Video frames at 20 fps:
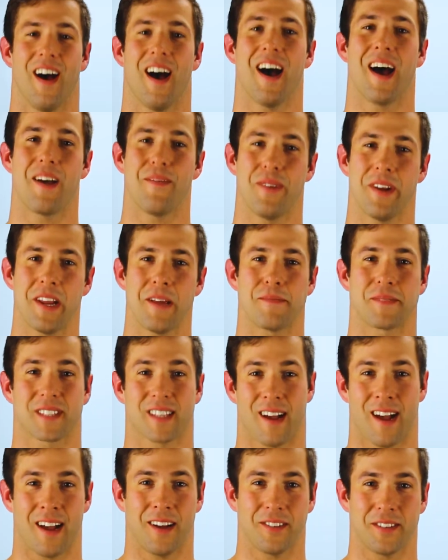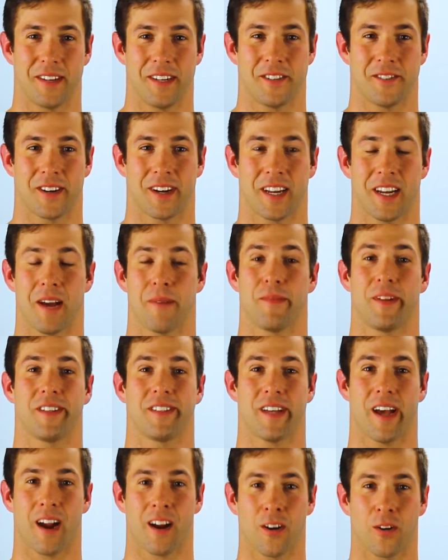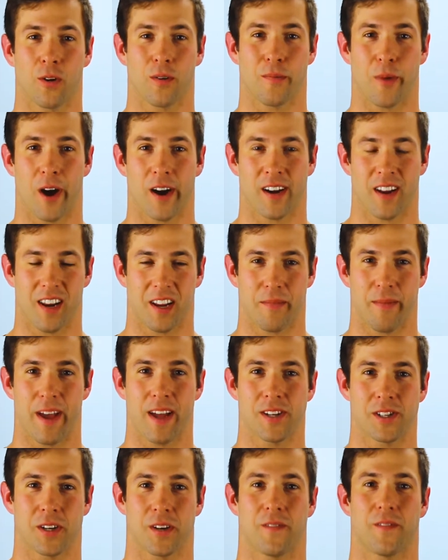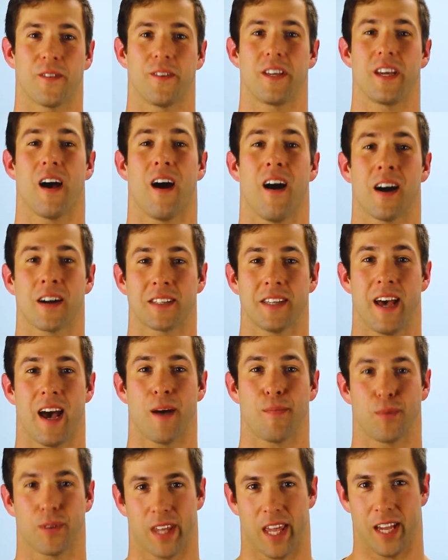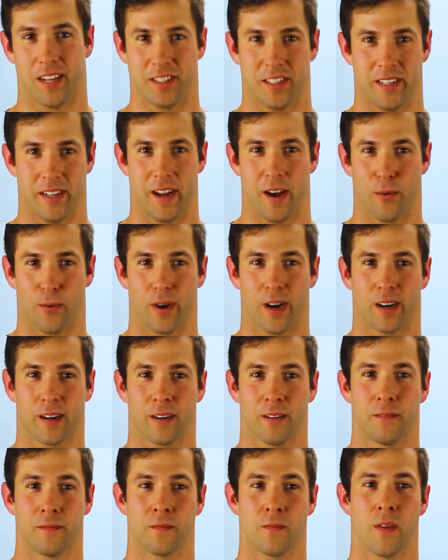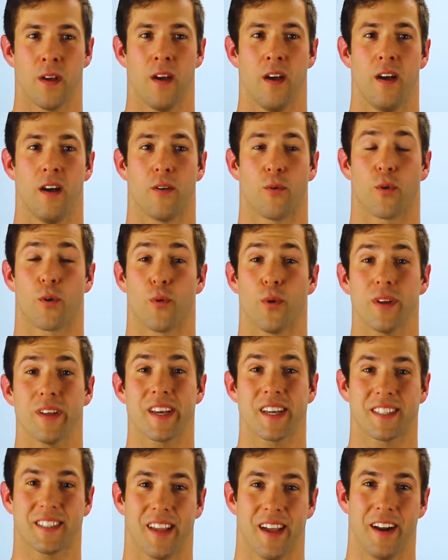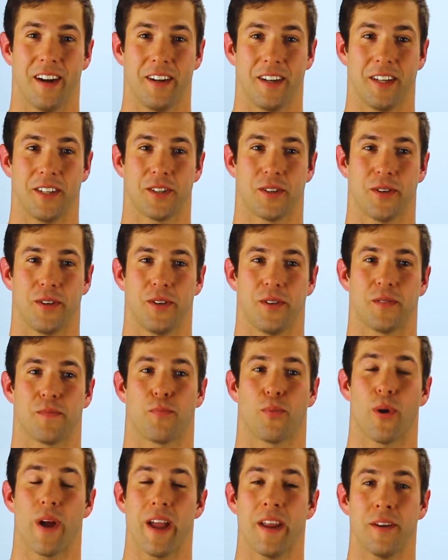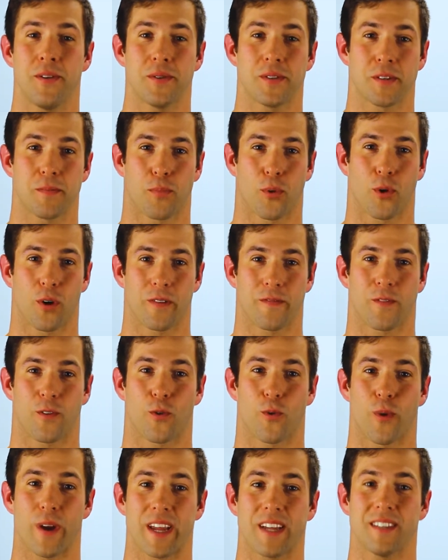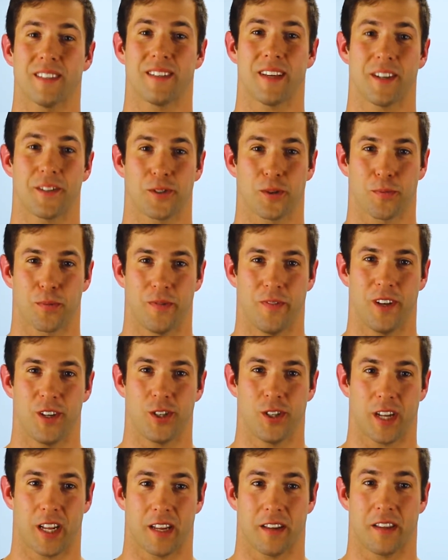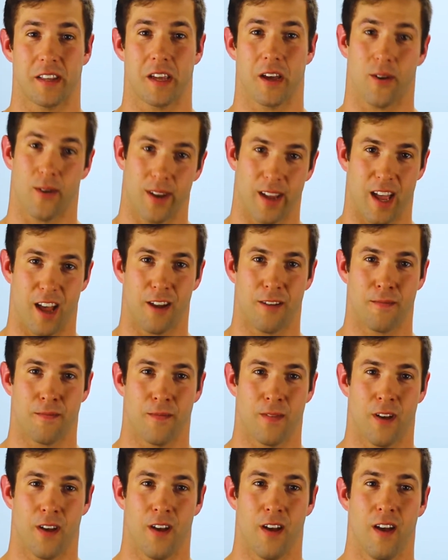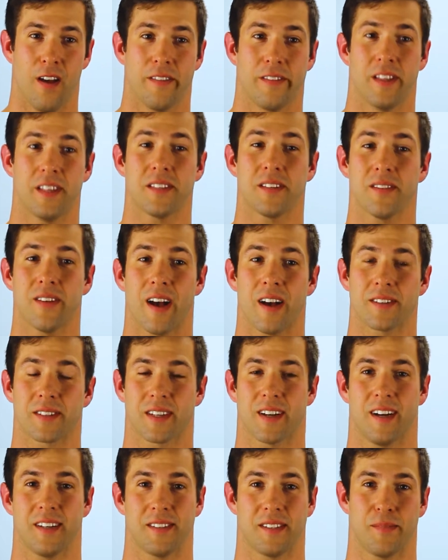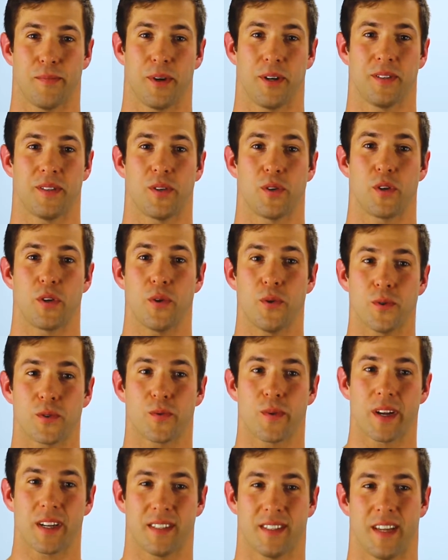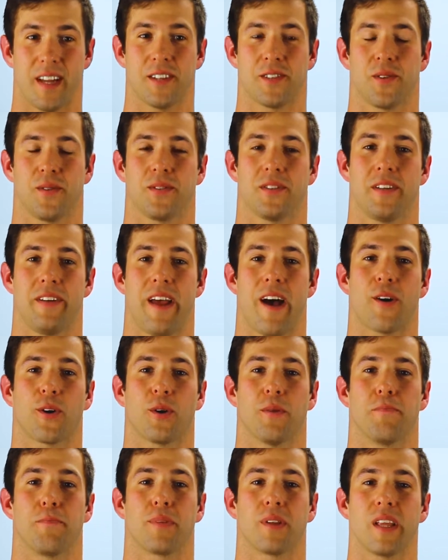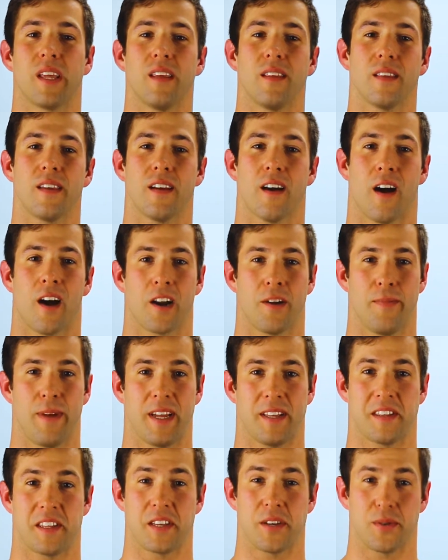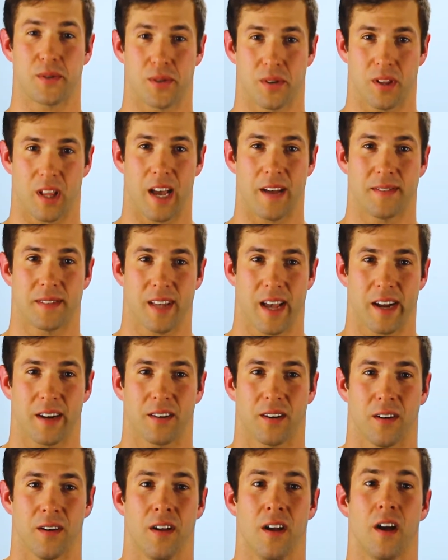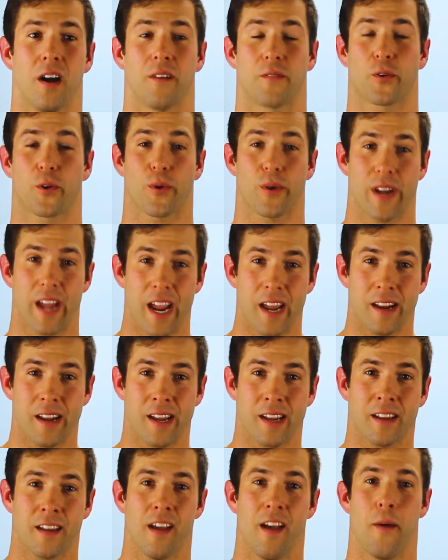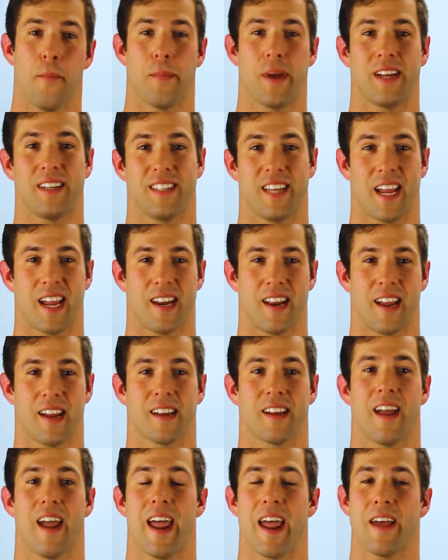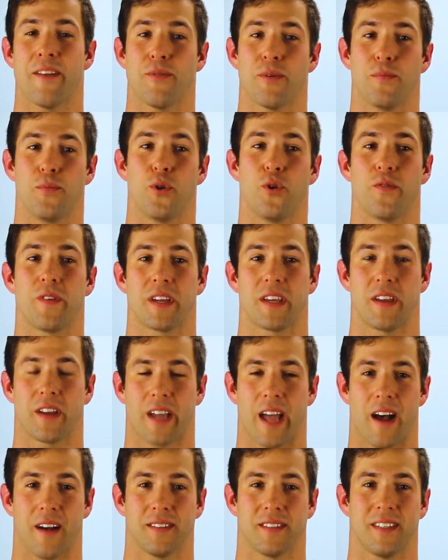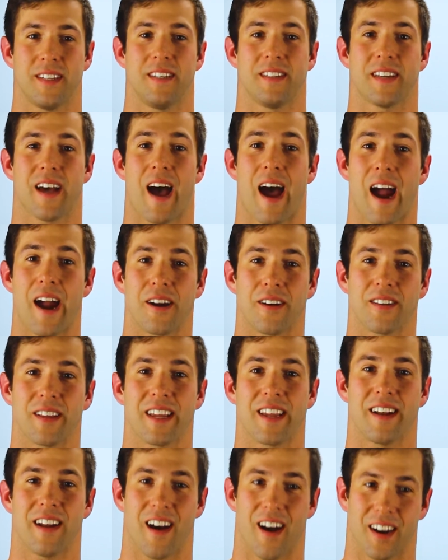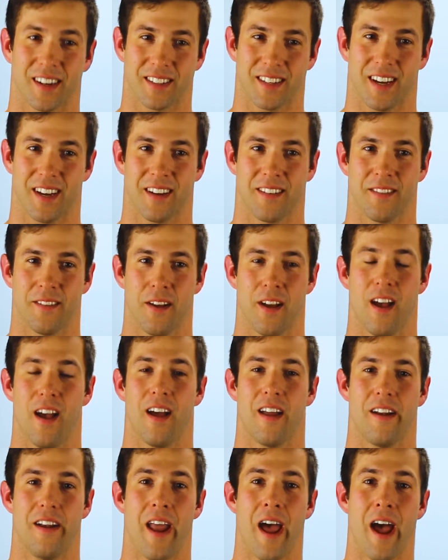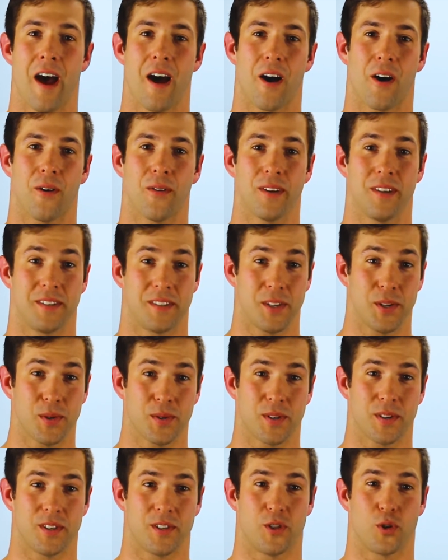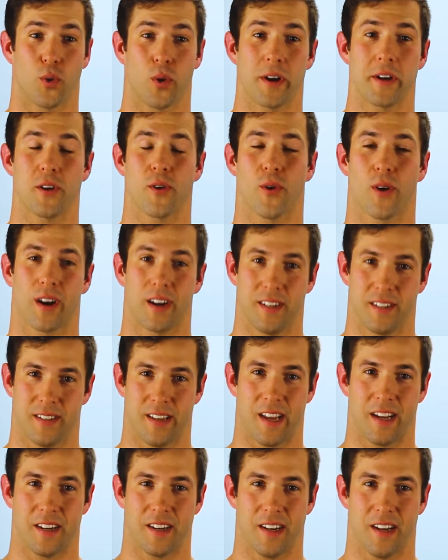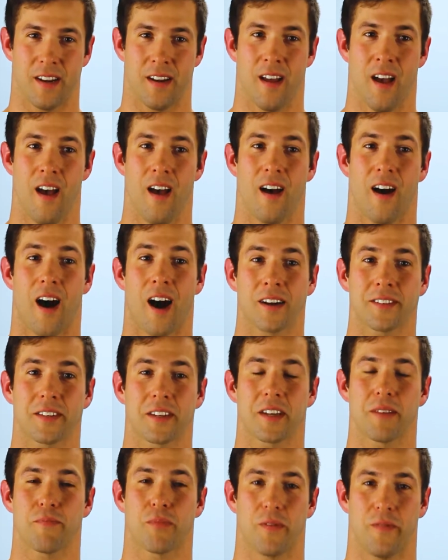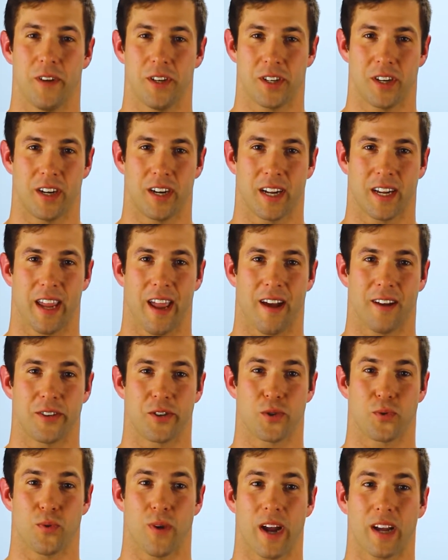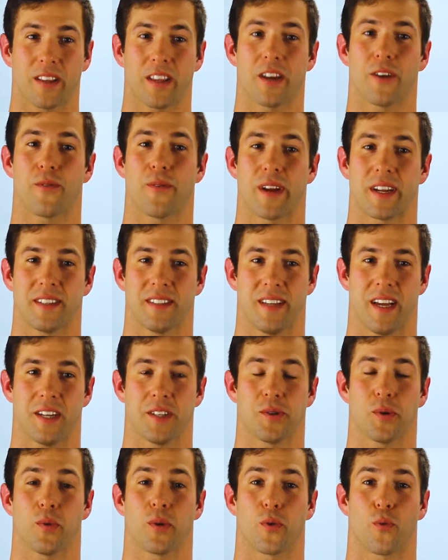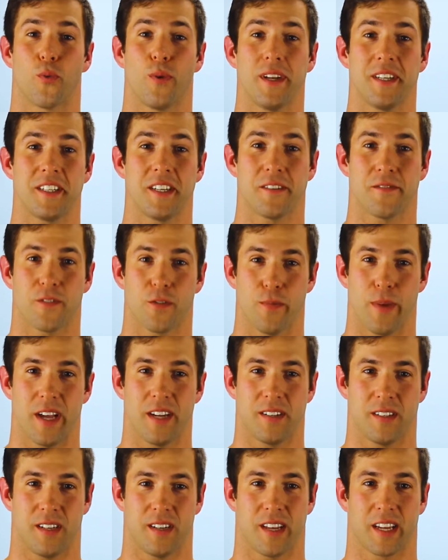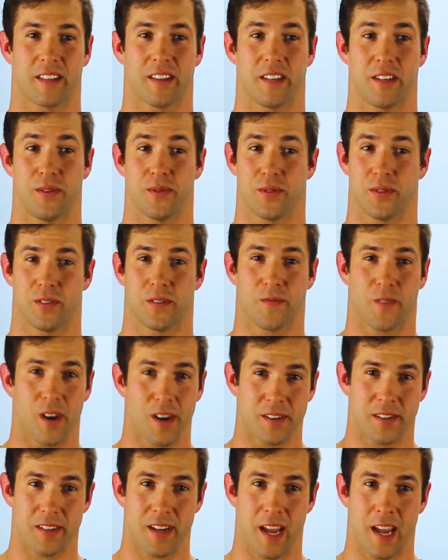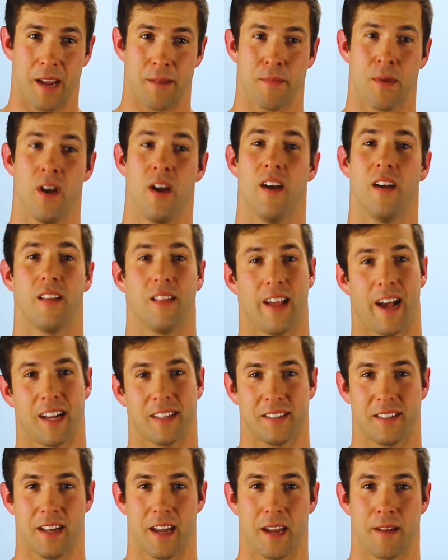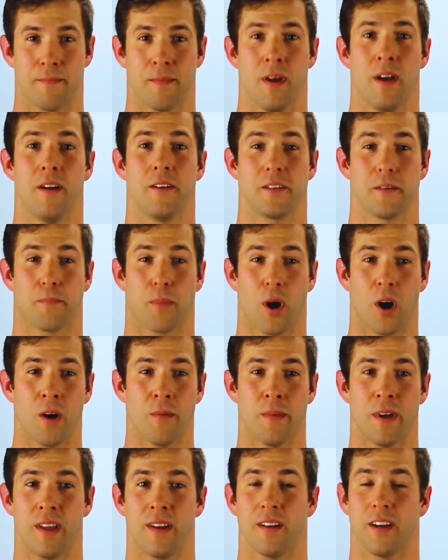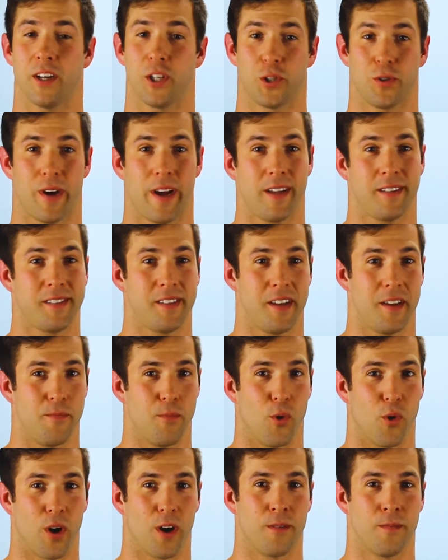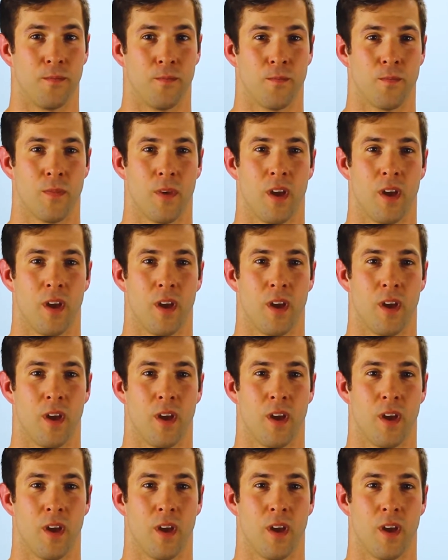Hi, my name is Kyle Diedrich and I'm the Technical Marketing Manager for the Okta Application Network. We're really excited to introduce brand new support for RingCentral provisioning in the O E N. This allows customers who use RingCentral to now completely automate the user lifecycle of creating, maintaining, and removing accounts entirely in Okta. Now, as users join your organization, Okta can provision an account directly to RingCentral with rich information like the user's first name, last name, department, address, and more.